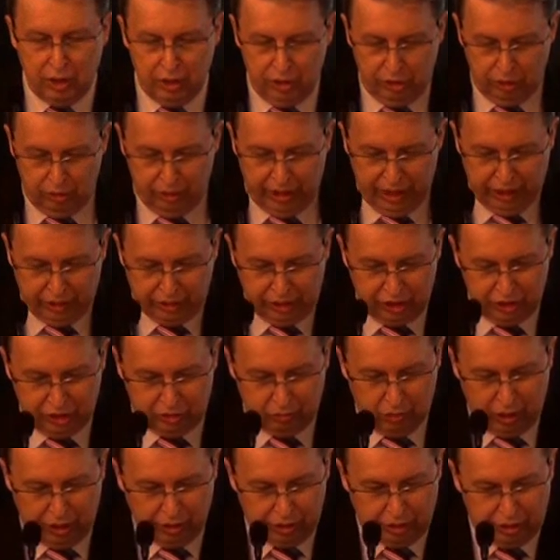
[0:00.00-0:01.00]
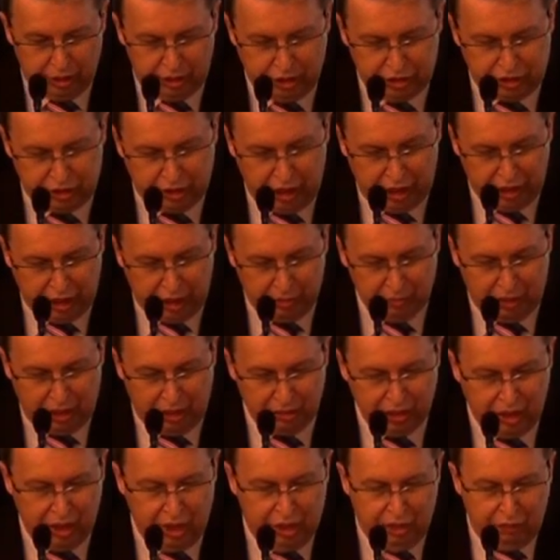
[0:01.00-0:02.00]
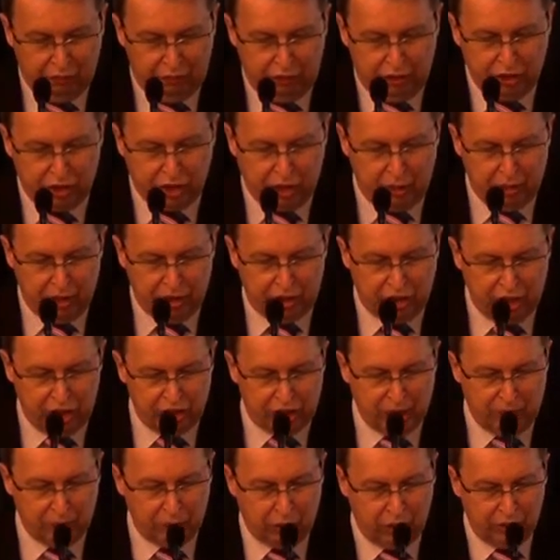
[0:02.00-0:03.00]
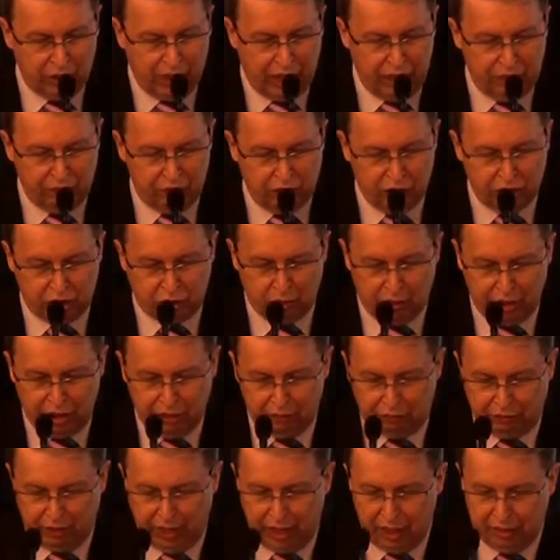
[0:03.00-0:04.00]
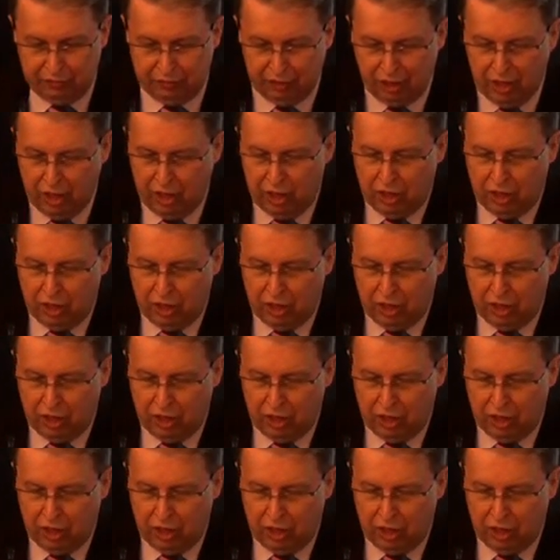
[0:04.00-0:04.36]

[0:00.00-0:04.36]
So that is what this talking about. 1 Corinthians chapter 9 verse 25,